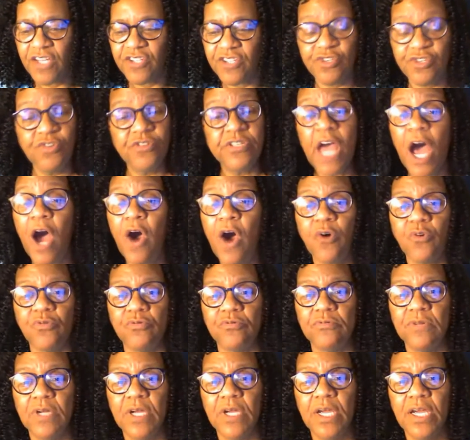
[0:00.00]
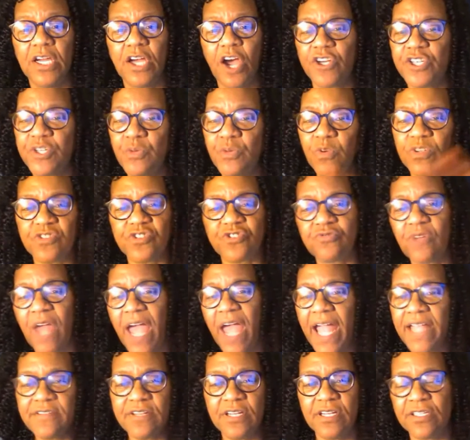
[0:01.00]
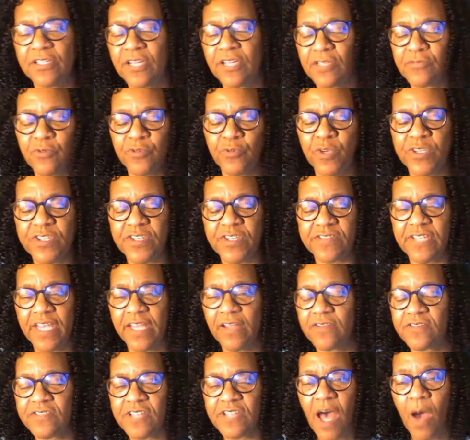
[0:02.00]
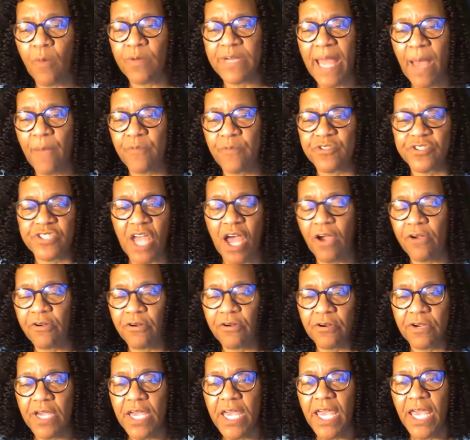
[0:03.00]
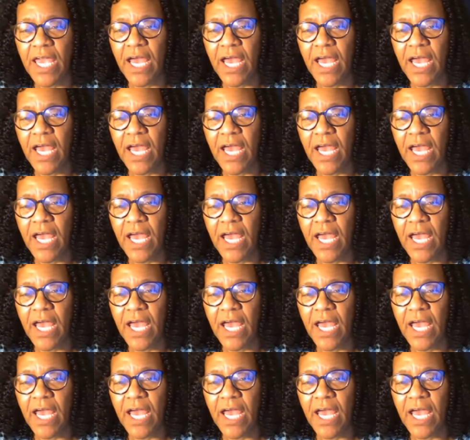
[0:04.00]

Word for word: You know, because you were a stranger, because we used to sing a song when I was younger.